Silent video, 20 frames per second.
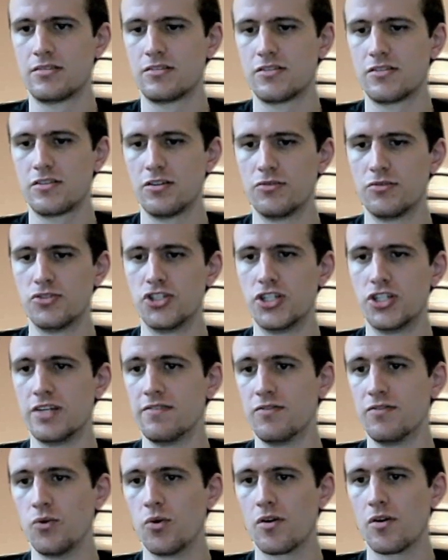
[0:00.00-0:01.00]
So
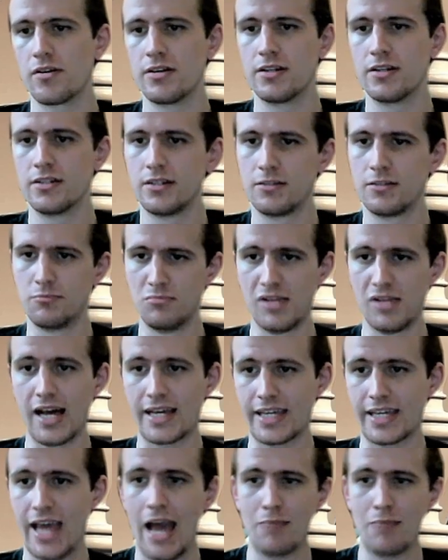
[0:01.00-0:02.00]
g4,
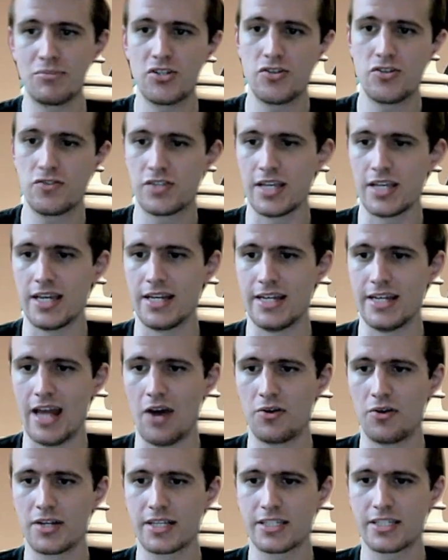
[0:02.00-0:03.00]
black captures, and
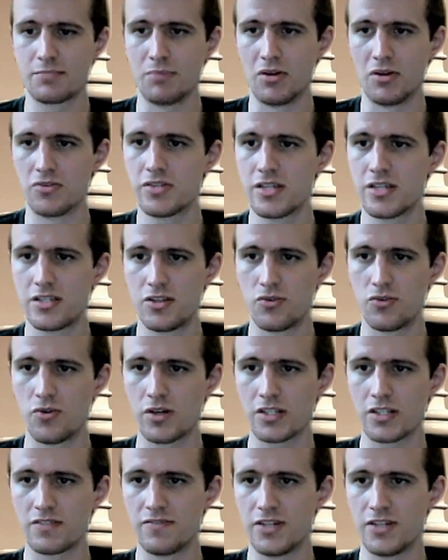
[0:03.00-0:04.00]
now it exposes the
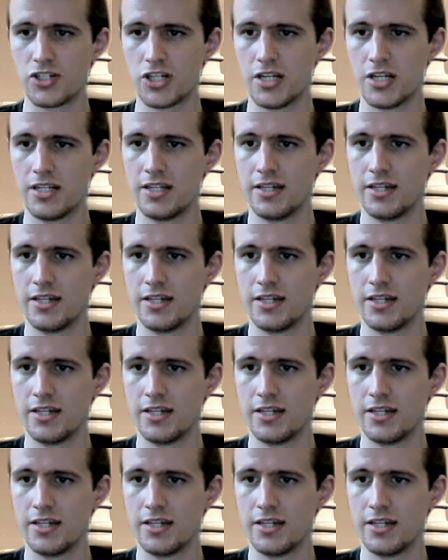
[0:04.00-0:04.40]
rook's vision,